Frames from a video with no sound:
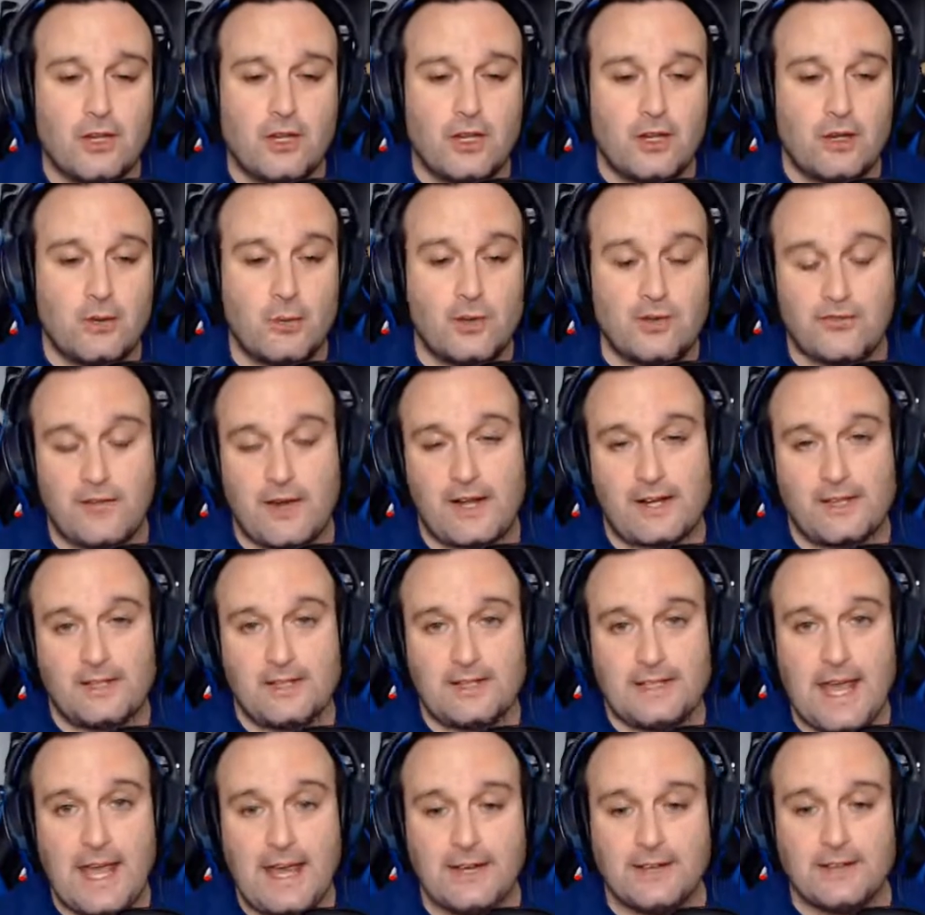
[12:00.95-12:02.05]
we finally
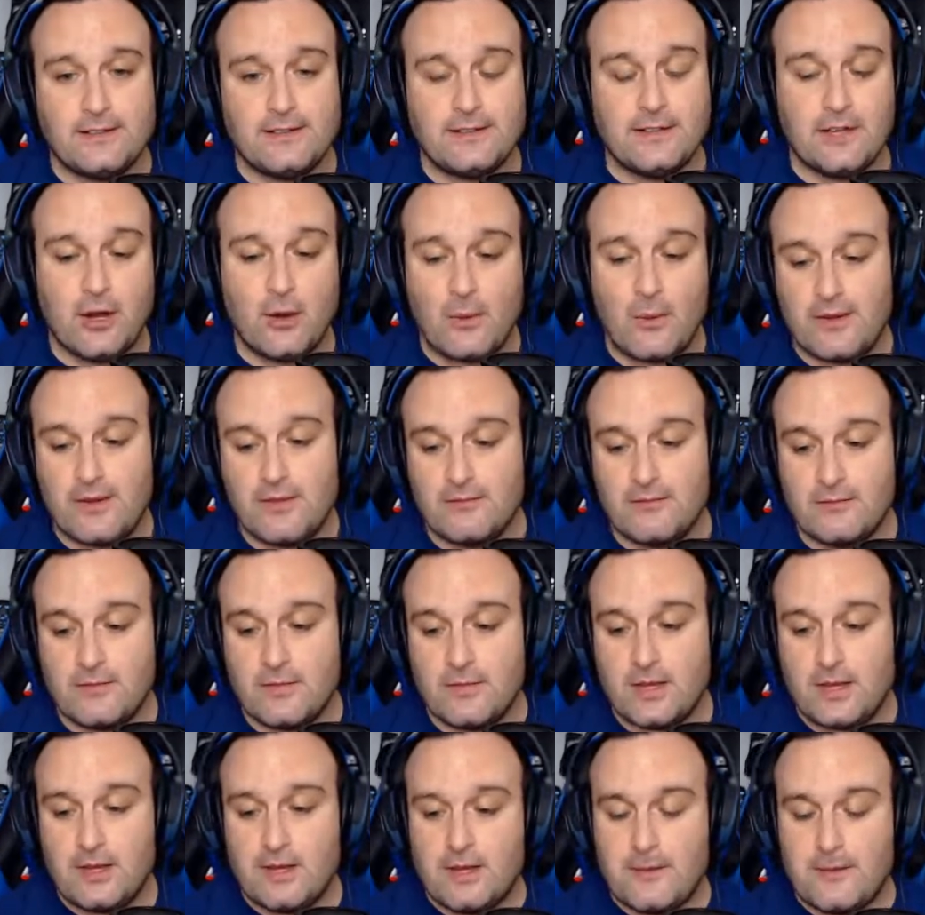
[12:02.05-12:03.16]
get it, and
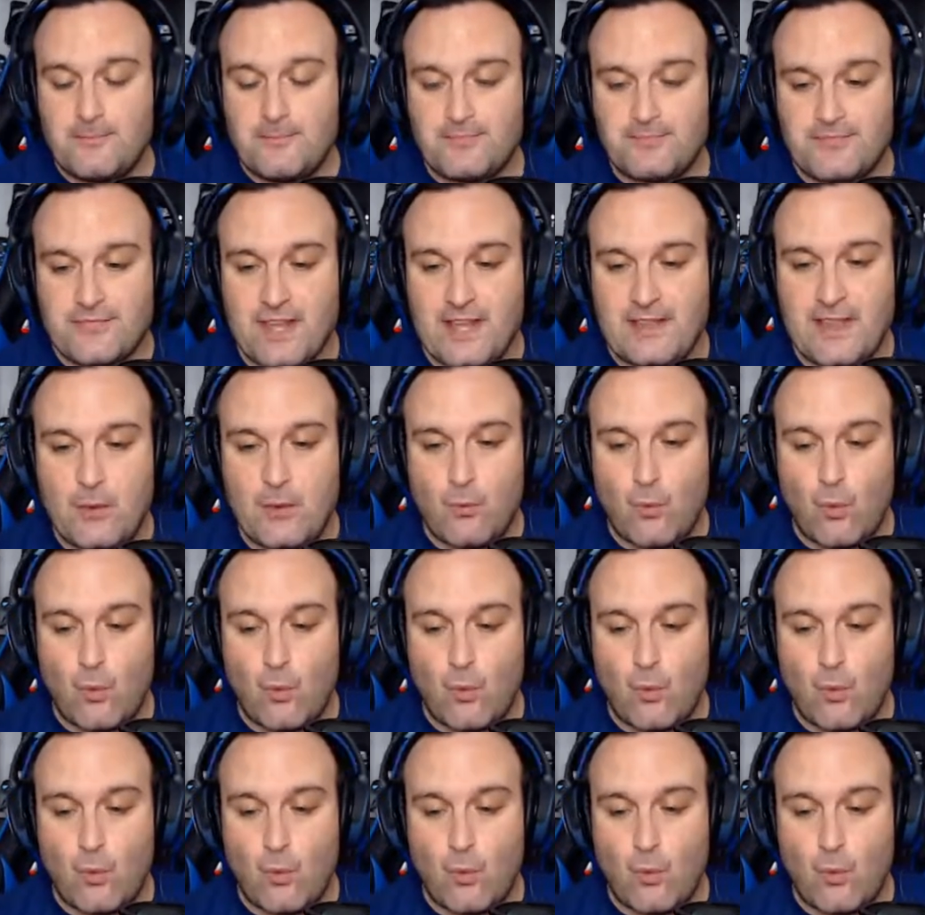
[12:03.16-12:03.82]
then